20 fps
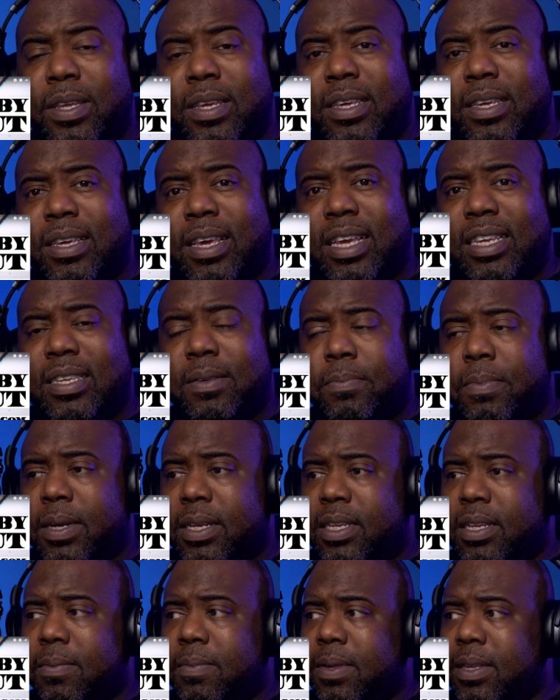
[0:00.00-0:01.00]
yes,
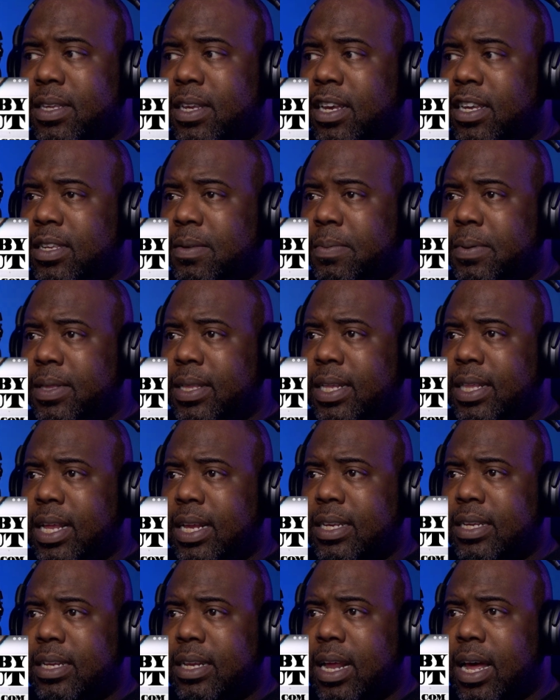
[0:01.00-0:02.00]
but something tells me that
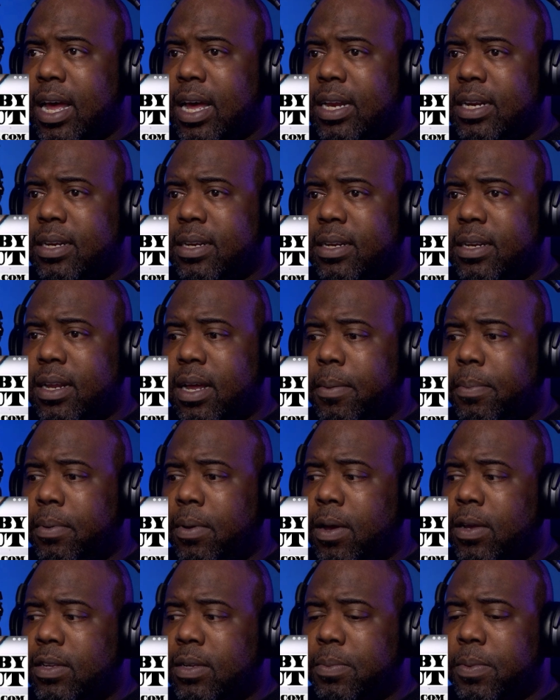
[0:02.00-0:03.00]
that's not a
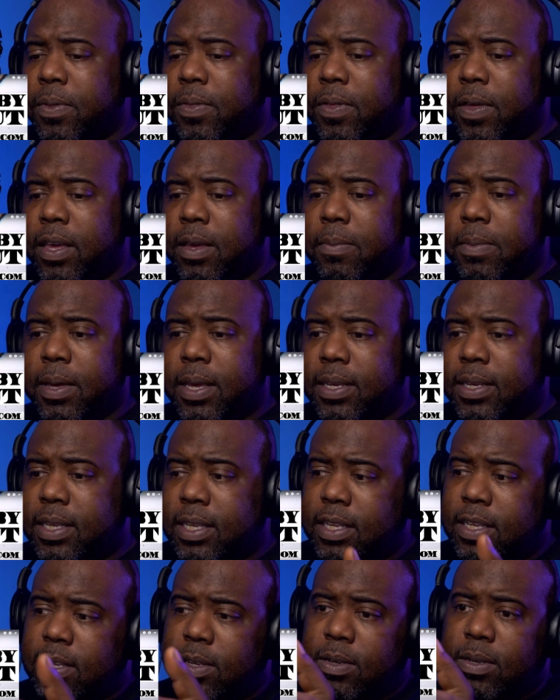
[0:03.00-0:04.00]
plausible thing because
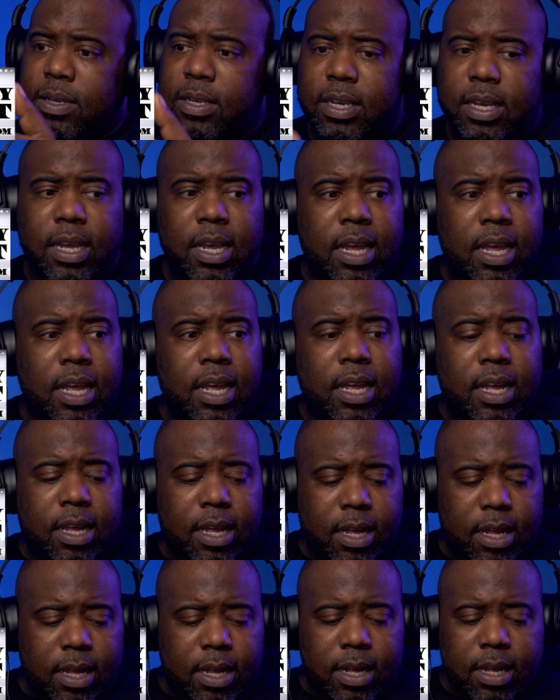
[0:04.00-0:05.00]
this is...
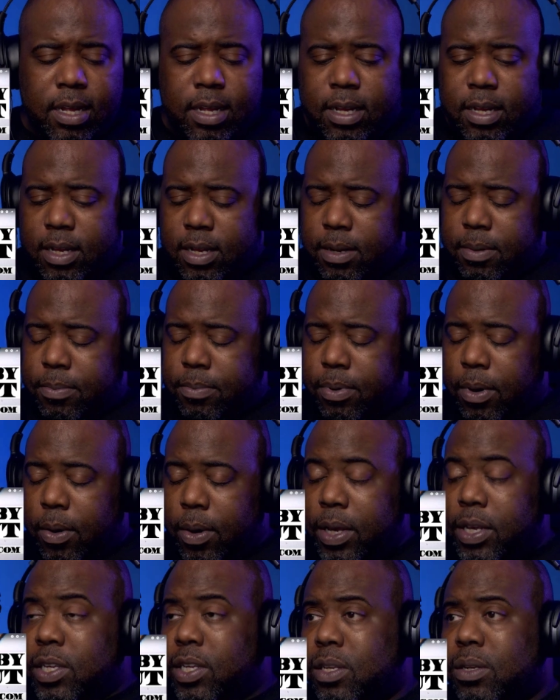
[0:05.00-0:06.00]
Bro,
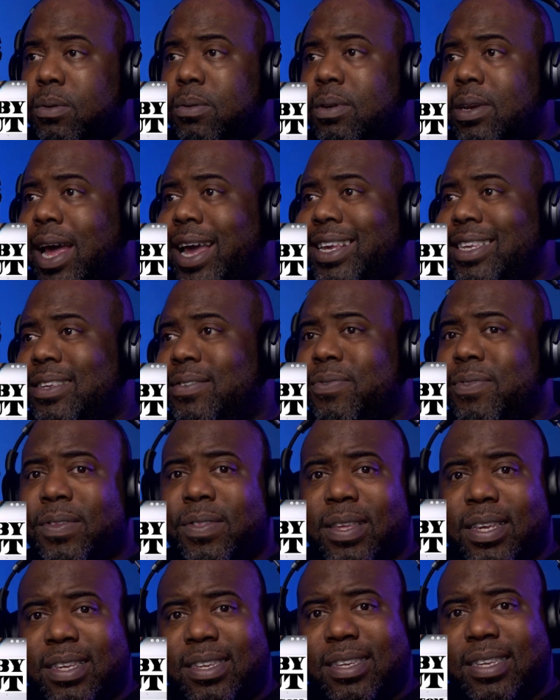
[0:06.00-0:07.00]
he's too nice for
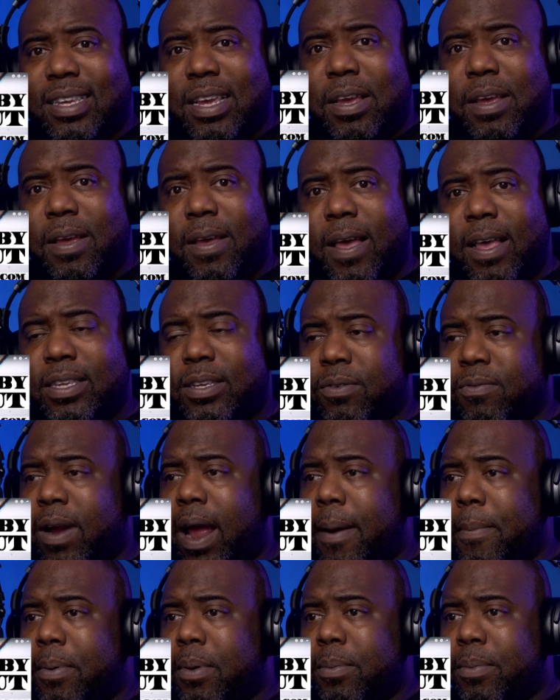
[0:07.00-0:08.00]
this as a
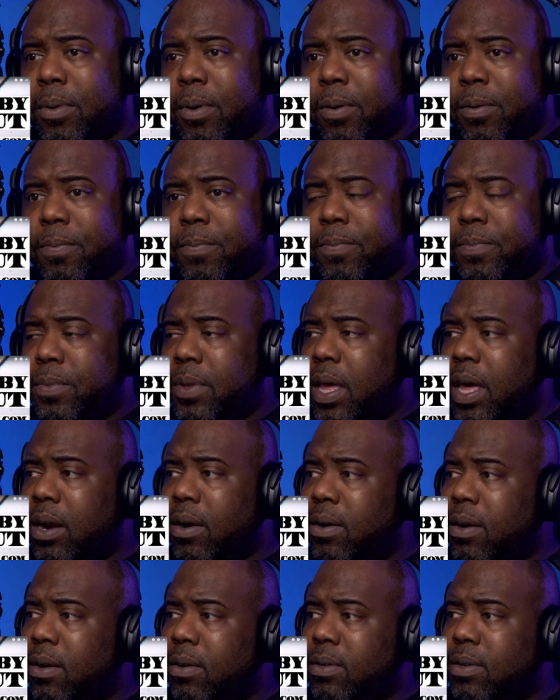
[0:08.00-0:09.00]
rapper, bro. I
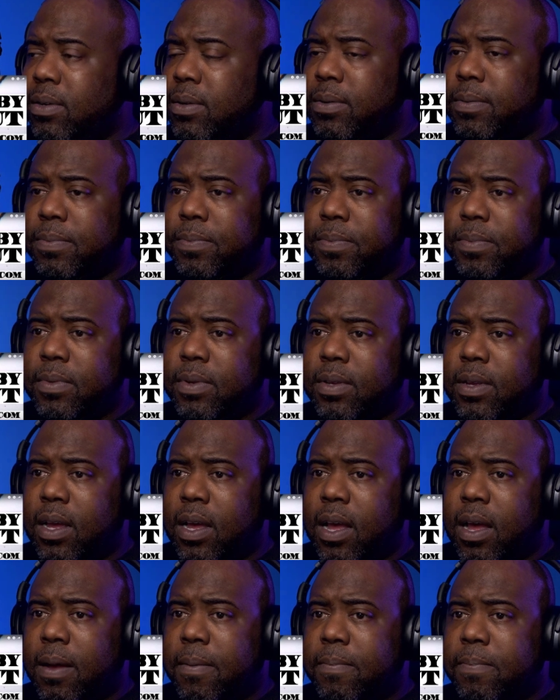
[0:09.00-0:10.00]
don't know, dude.
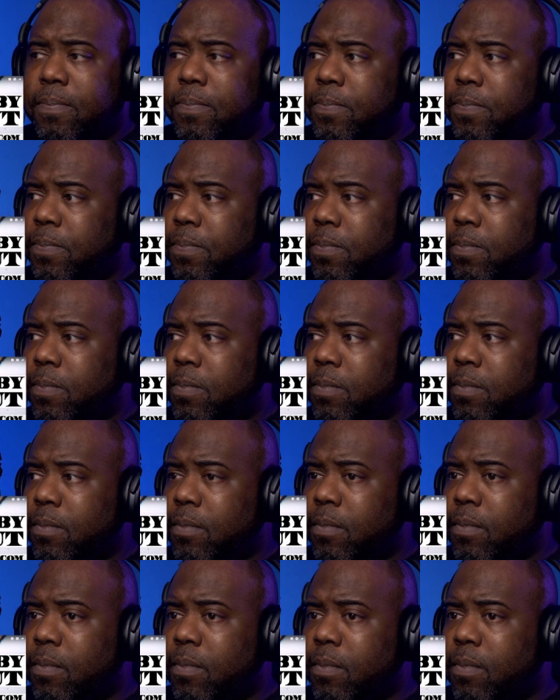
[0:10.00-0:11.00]
Either
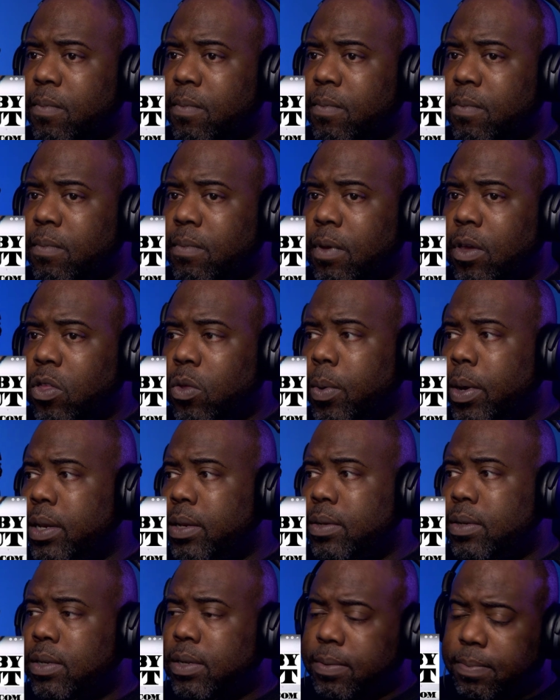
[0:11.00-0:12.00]
way,
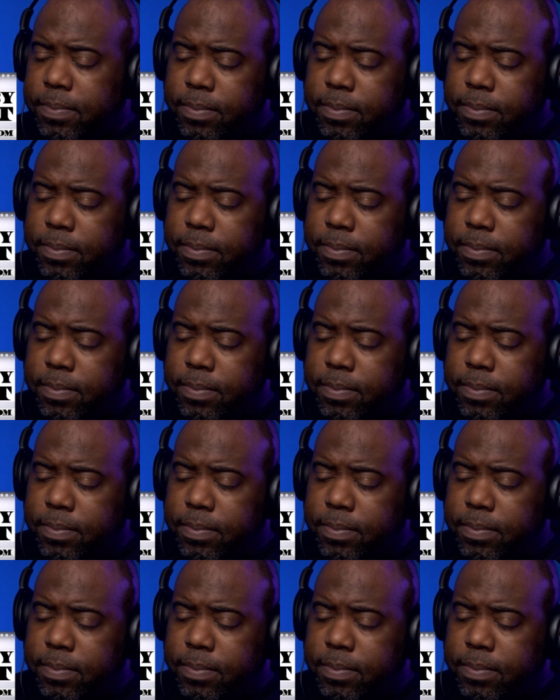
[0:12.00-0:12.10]
dudes,